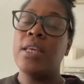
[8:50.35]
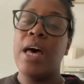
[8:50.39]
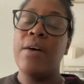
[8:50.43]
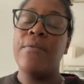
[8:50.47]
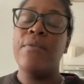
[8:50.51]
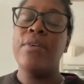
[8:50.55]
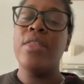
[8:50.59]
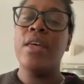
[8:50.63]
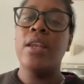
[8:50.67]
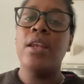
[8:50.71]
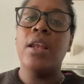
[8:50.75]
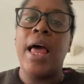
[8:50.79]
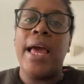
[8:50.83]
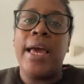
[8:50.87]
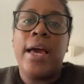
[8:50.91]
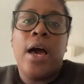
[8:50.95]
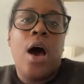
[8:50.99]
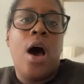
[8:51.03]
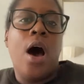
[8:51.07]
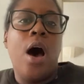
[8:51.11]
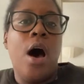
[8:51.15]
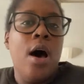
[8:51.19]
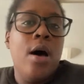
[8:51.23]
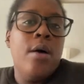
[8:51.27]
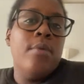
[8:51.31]
Other than like
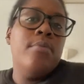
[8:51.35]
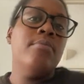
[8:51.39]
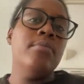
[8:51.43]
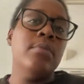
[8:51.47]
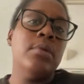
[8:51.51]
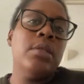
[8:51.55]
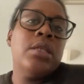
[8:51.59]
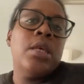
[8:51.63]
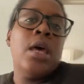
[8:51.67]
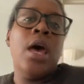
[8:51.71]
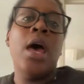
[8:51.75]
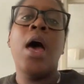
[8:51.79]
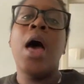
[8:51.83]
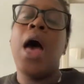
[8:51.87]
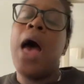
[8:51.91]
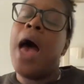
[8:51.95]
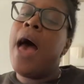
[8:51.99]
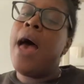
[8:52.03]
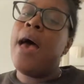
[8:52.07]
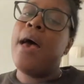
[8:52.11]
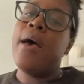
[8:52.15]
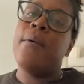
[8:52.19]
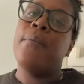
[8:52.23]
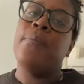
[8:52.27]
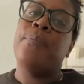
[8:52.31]
arms,
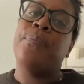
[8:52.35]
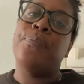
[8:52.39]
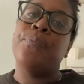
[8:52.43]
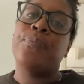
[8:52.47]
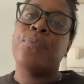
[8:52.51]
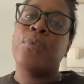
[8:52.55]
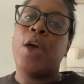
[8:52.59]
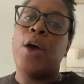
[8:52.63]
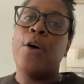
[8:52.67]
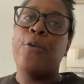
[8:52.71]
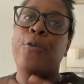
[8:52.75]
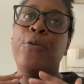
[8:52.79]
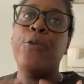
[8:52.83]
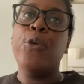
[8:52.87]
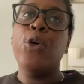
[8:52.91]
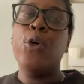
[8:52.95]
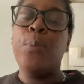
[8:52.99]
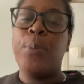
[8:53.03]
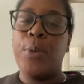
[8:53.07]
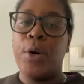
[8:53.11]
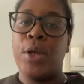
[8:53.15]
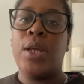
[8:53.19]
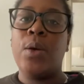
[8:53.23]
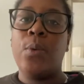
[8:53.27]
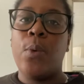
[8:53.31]
a full
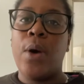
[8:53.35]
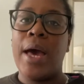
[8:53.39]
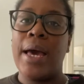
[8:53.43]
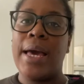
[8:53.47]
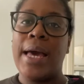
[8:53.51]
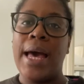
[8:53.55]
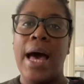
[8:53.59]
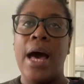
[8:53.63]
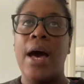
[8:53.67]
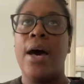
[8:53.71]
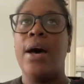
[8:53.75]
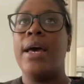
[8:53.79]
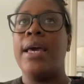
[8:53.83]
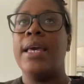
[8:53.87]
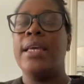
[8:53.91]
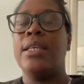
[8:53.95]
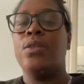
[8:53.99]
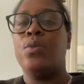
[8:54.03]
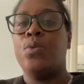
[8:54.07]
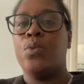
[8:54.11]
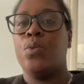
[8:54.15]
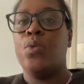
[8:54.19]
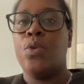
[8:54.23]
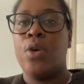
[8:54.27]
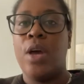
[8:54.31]
body workout
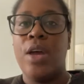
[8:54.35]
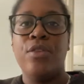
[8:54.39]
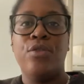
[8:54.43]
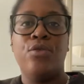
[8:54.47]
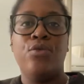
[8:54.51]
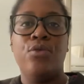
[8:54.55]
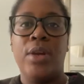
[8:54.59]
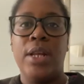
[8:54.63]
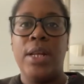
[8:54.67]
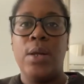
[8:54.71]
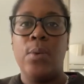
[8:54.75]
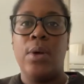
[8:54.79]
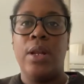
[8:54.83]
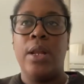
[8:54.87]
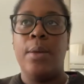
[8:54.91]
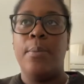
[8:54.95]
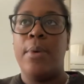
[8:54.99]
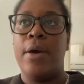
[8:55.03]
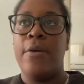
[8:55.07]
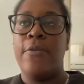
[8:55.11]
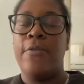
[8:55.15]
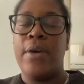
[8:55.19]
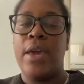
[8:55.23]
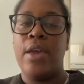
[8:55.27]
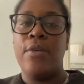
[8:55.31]
is really one of
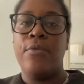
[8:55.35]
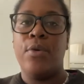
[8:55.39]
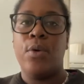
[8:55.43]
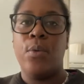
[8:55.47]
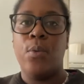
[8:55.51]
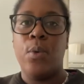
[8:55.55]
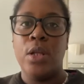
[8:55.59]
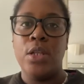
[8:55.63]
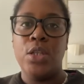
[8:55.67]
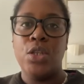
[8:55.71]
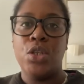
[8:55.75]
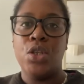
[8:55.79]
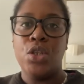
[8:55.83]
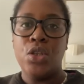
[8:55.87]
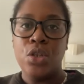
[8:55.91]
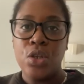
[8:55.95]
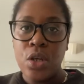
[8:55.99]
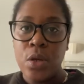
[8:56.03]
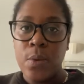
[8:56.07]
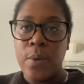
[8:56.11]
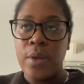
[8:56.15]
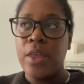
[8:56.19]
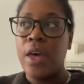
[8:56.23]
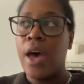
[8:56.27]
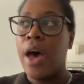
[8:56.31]
my favorite ones to
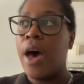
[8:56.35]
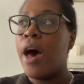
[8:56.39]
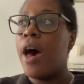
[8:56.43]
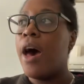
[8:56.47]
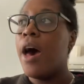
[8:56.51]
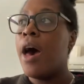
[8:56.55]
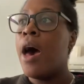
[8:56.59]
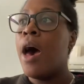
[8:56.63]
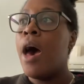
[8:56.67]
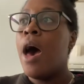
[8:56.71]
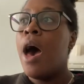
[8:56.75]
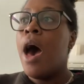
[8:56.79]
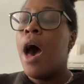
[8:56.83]
do with her.